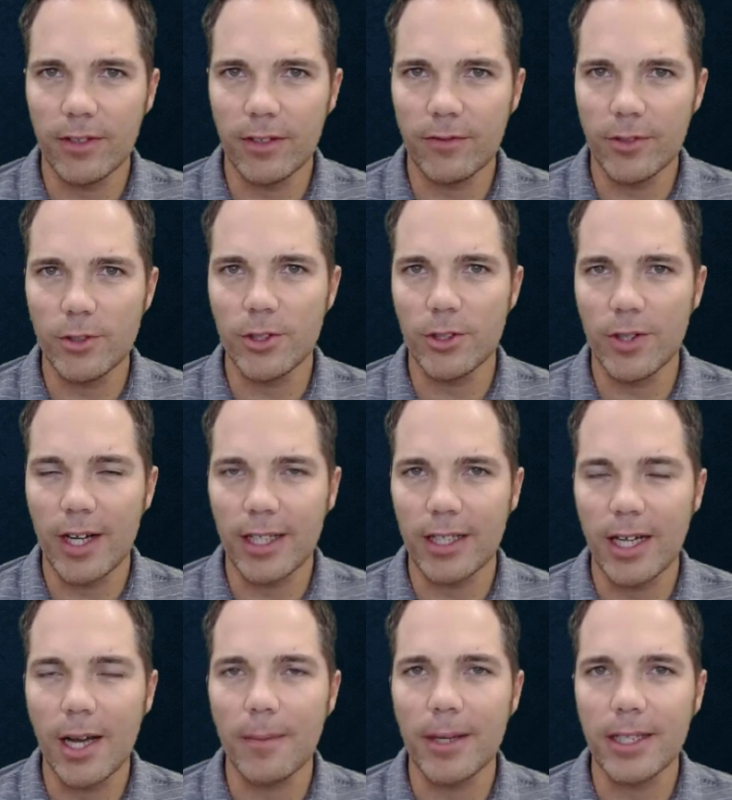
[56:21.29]
future
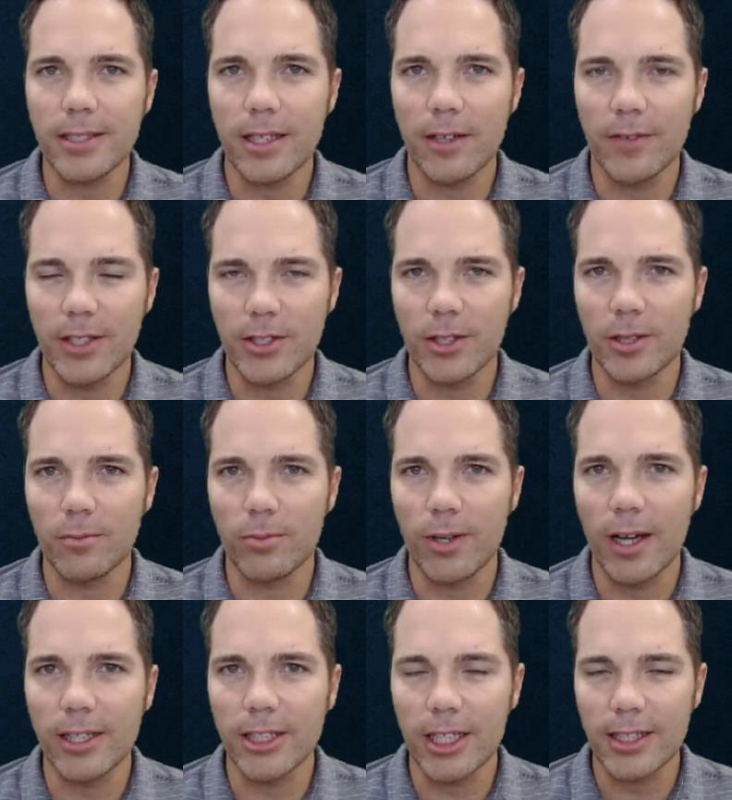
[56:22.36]
economics of a certain
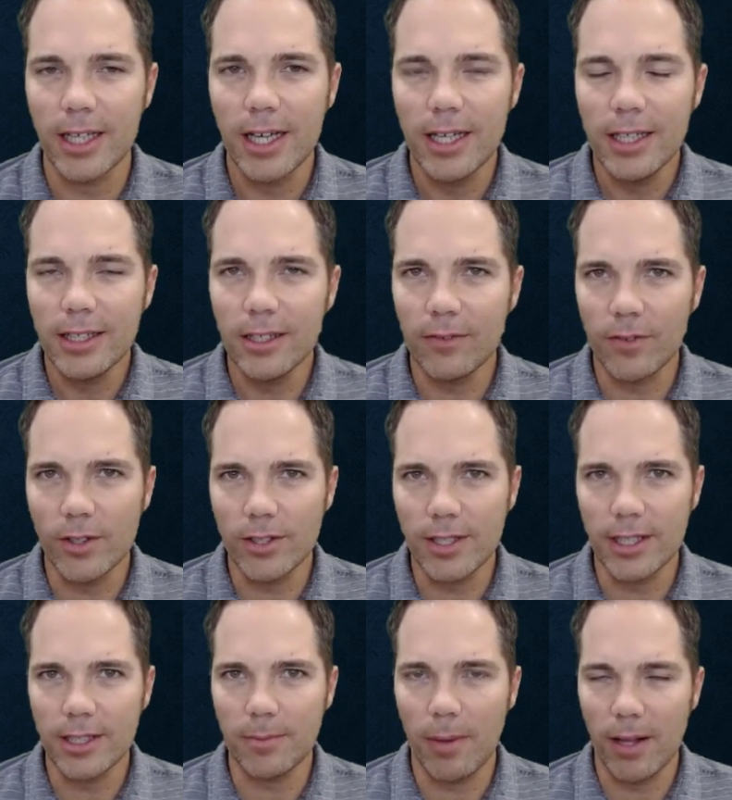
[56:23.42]
project. The first
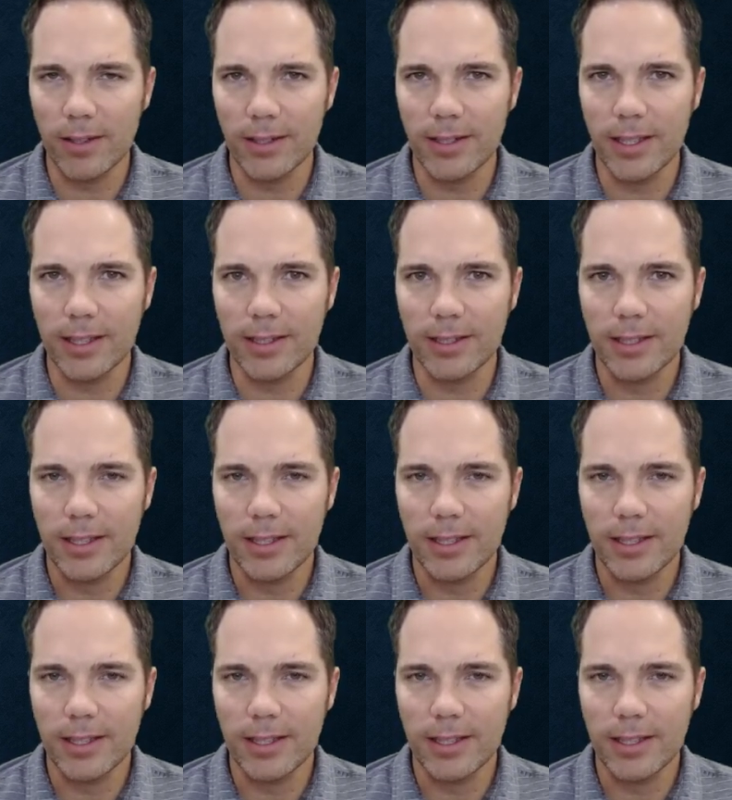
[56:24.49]
is politics,